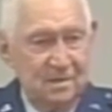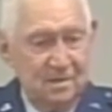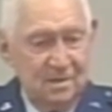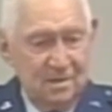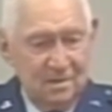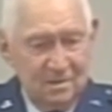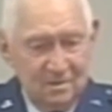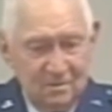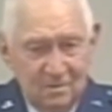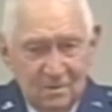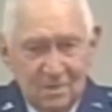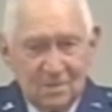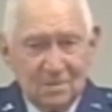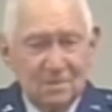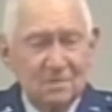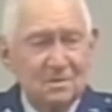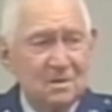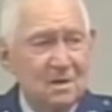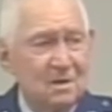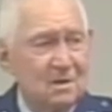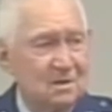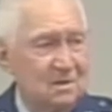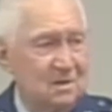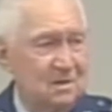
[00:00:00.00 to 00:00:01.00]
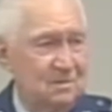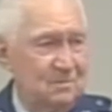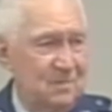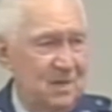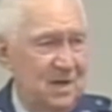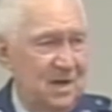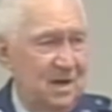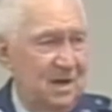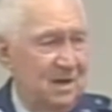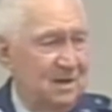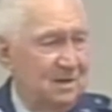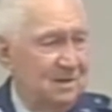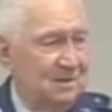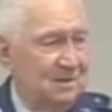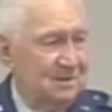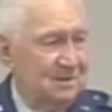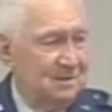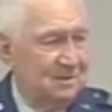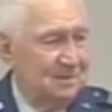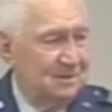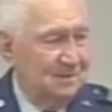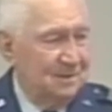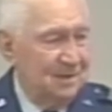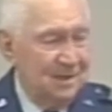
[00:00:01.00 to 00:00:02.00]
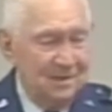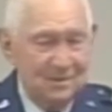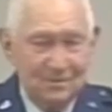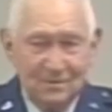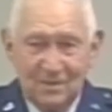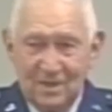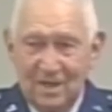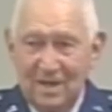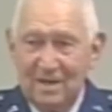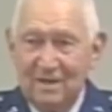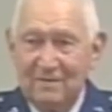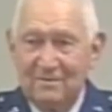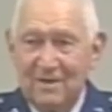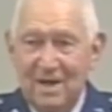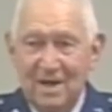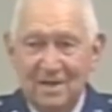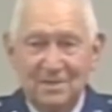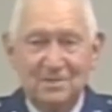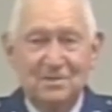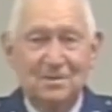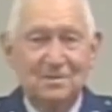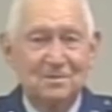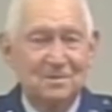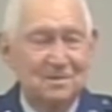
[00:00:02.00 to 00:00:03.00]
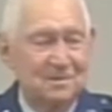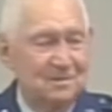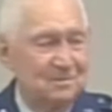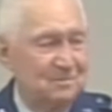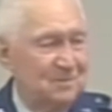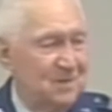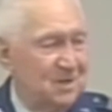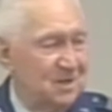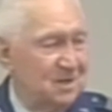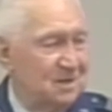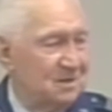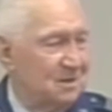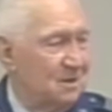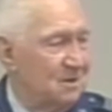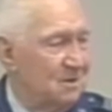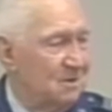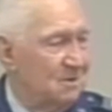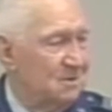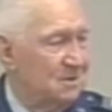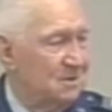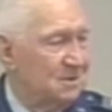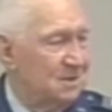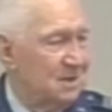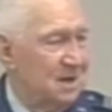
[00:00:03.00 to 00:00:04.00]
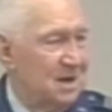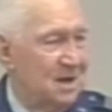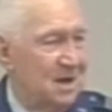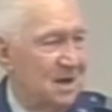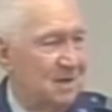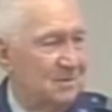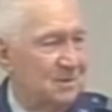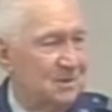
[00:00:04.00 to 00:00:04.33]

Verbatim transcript: I said, "What are you talking about?" I said, "We have accidents in America all the time."